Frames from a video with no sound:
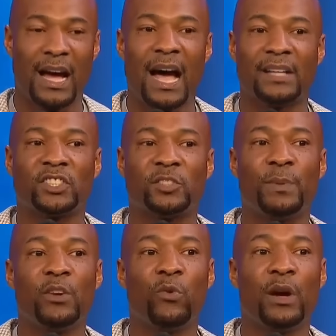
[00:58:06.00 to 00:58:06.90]
I
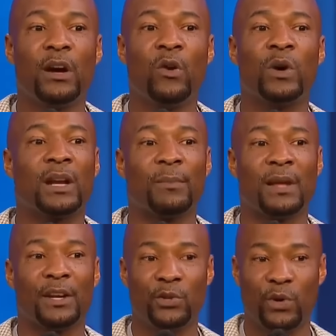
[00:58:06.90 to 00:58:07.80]
speak well when I'm
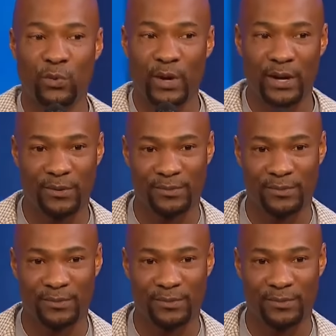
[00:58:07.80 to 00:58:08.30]
not doing well.